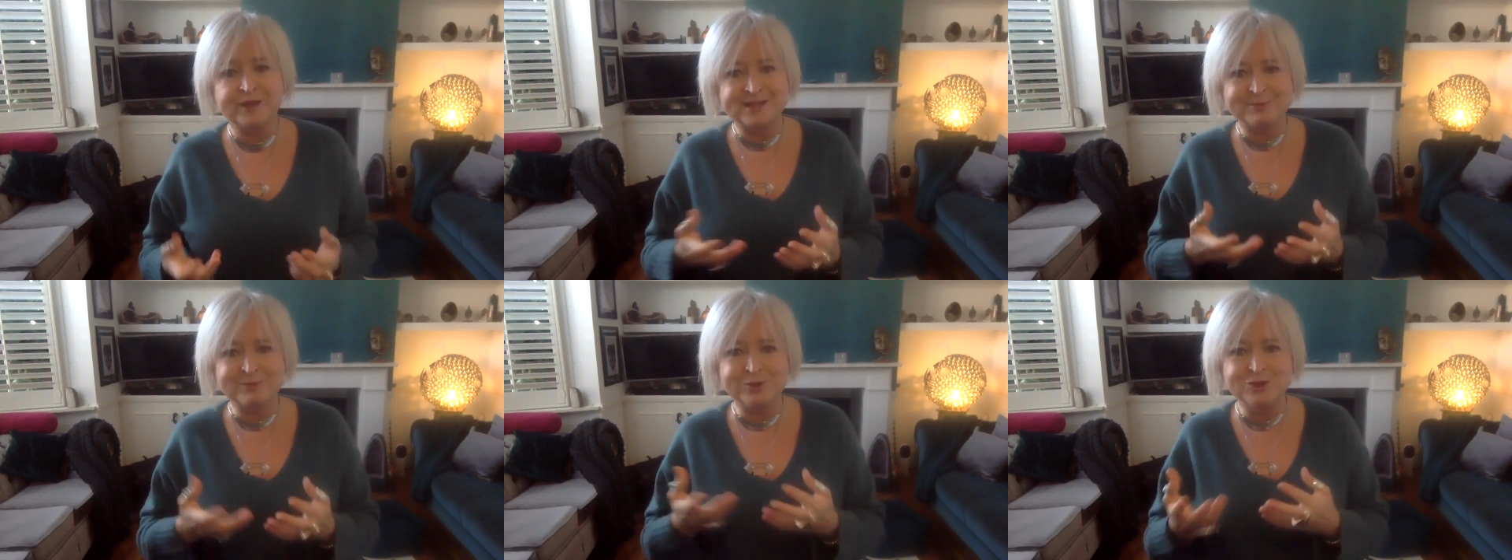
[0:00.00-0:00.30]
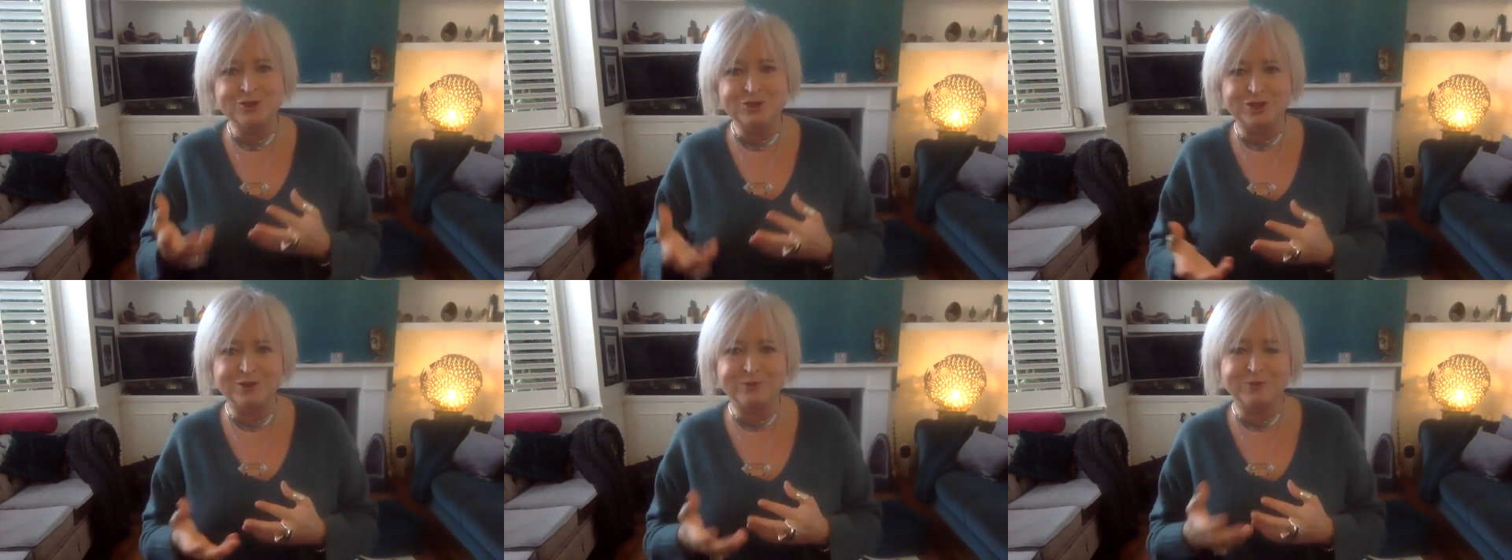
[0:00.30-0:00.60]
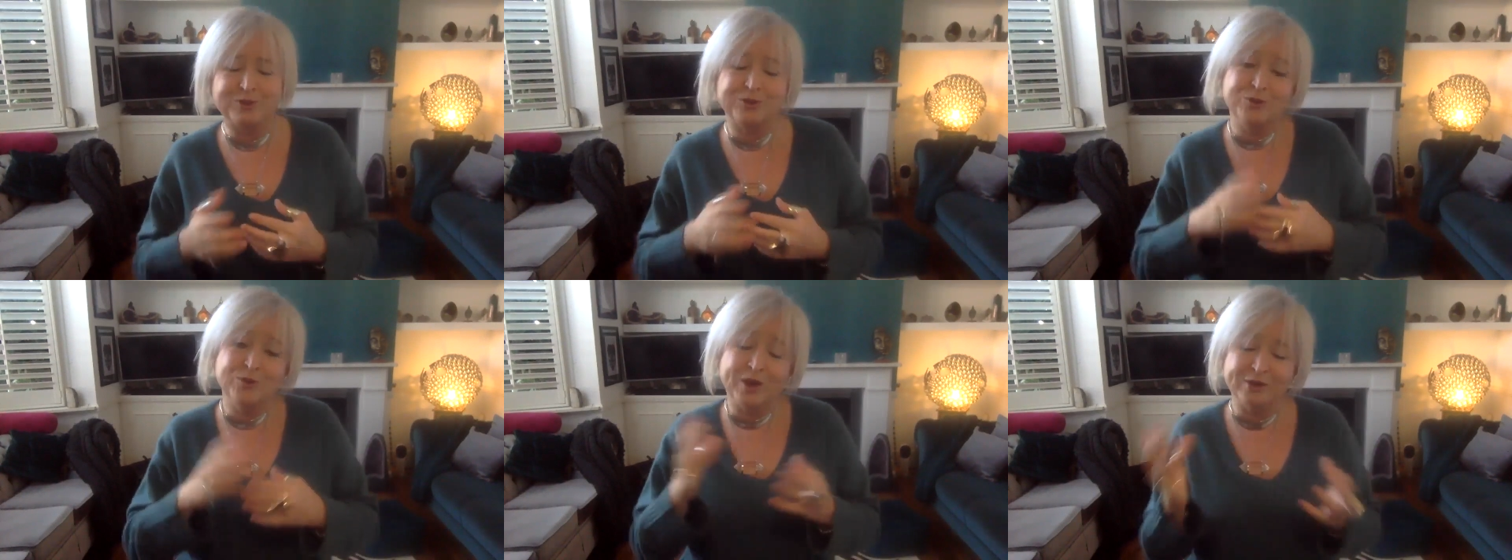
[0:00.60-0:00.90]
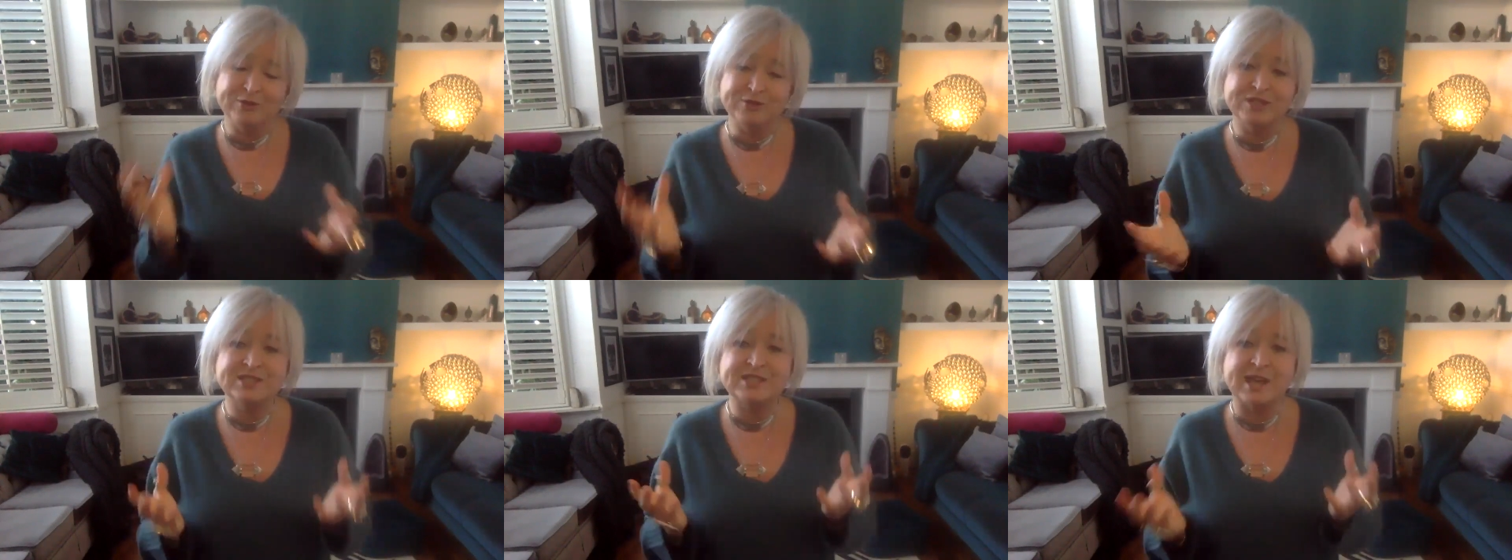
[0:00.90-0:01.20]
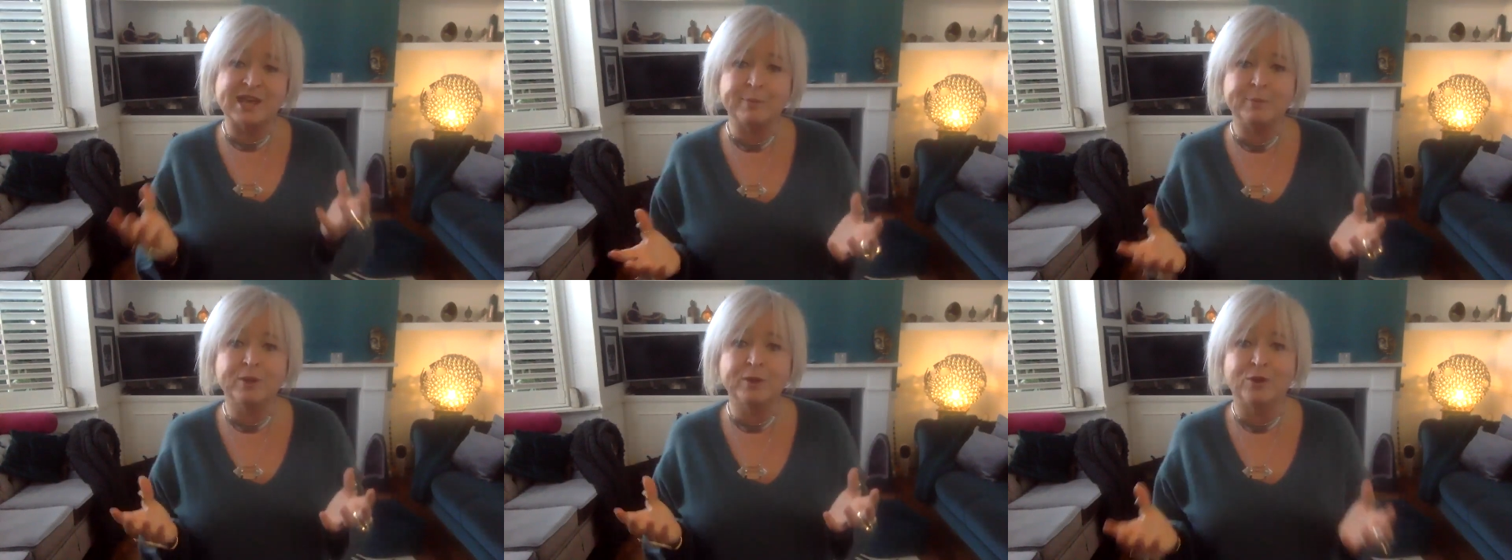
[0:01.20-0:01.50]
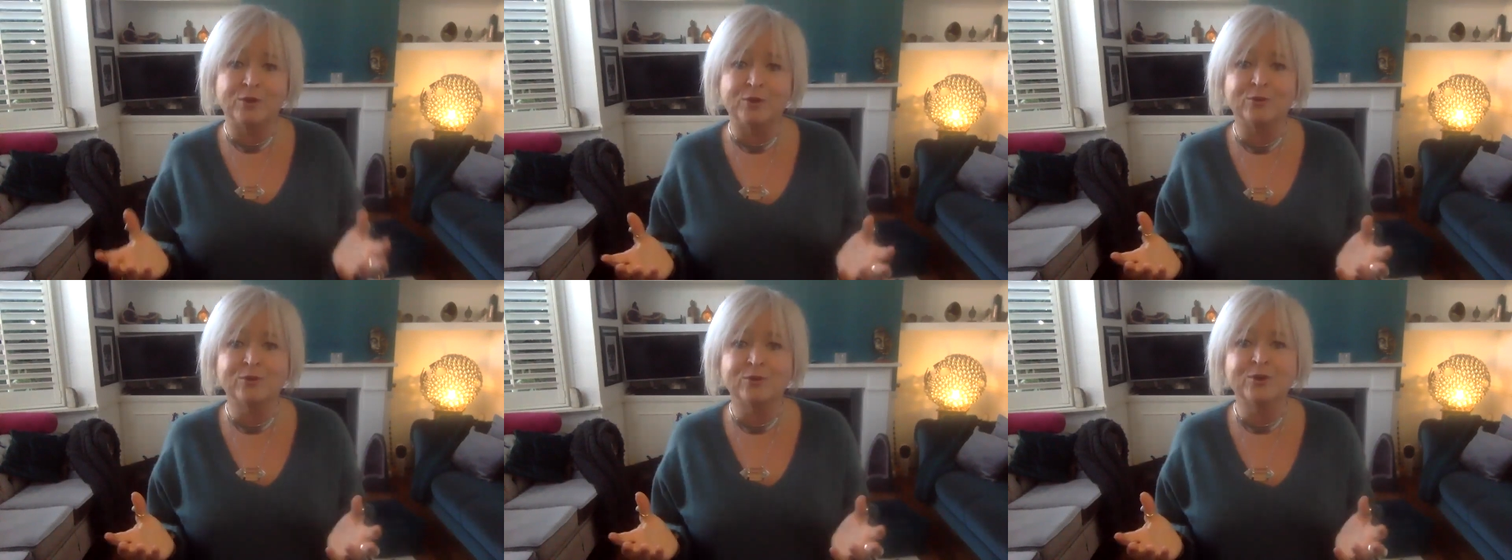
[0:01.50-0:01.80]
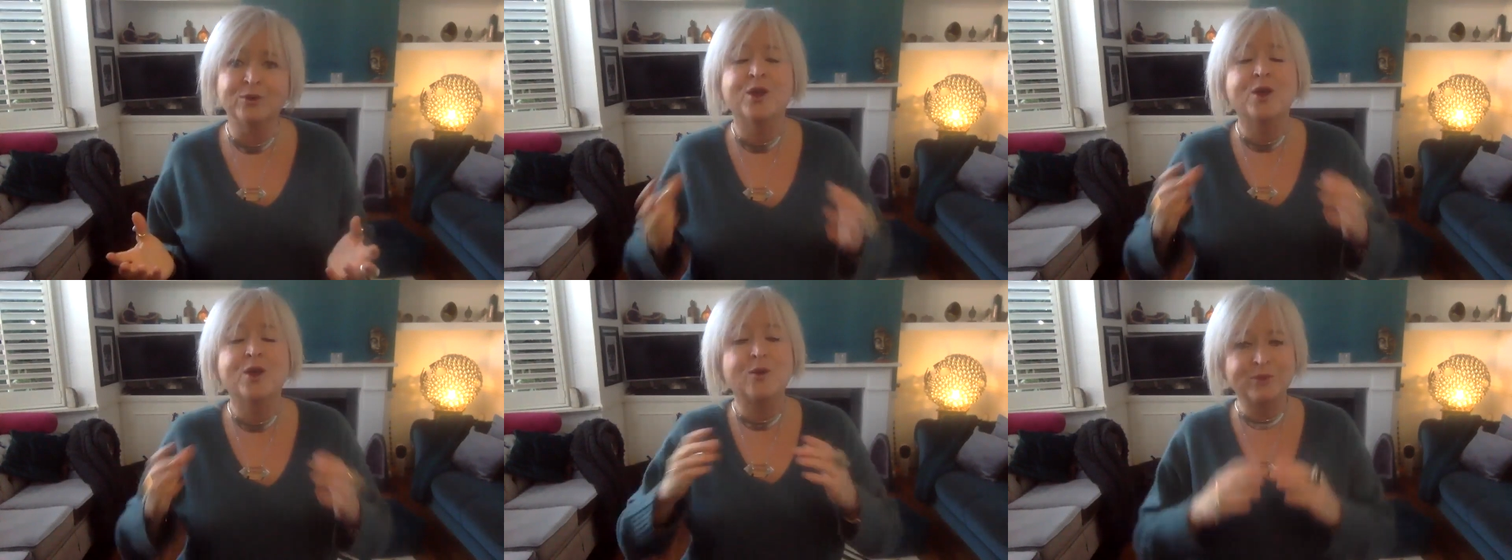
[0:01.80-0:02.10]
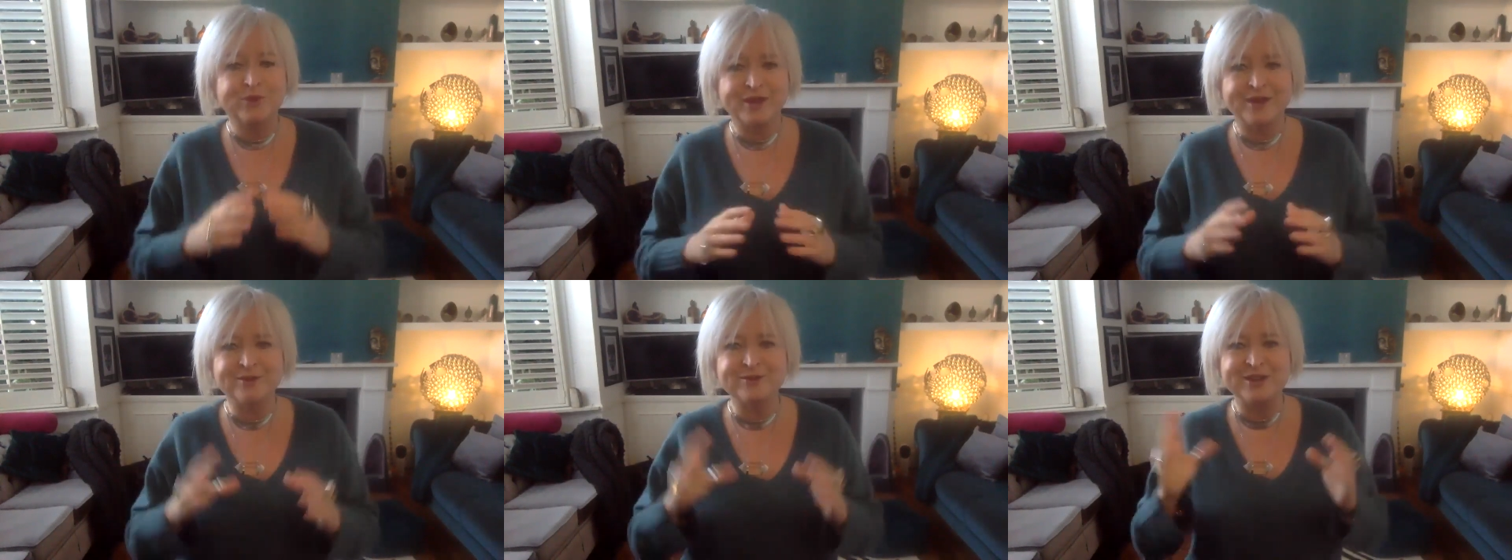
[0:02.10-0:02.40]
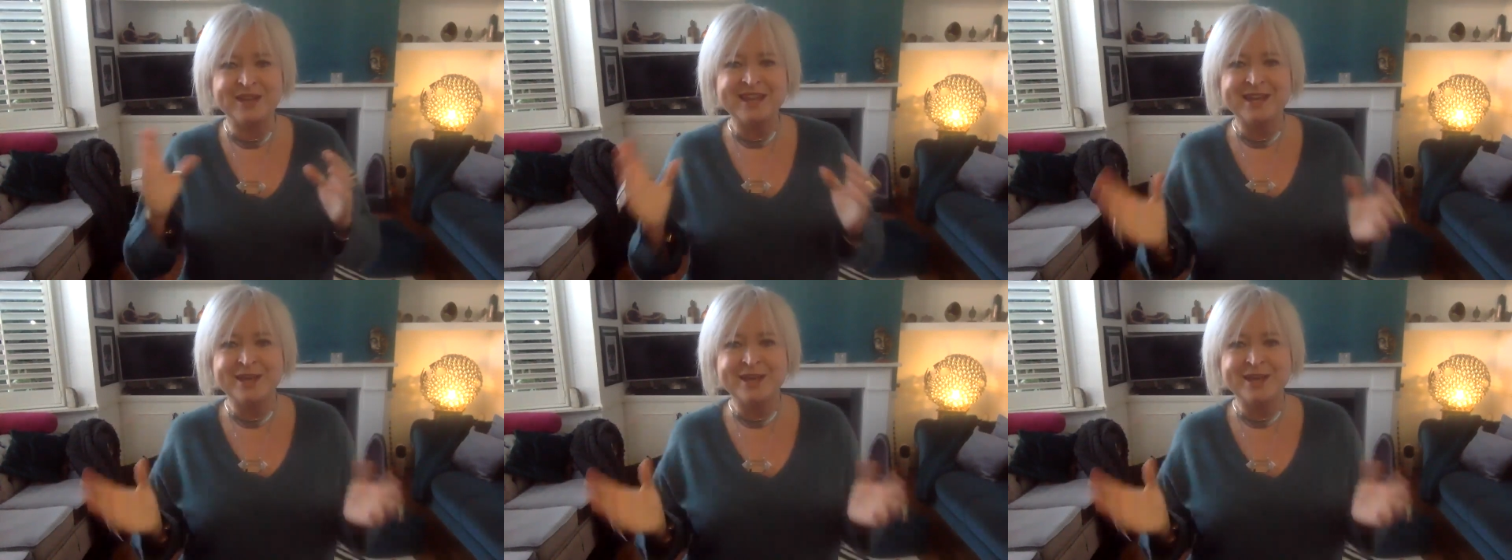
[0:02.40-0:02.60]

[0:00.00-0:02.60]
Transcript: I'm going to share with you how to tap along without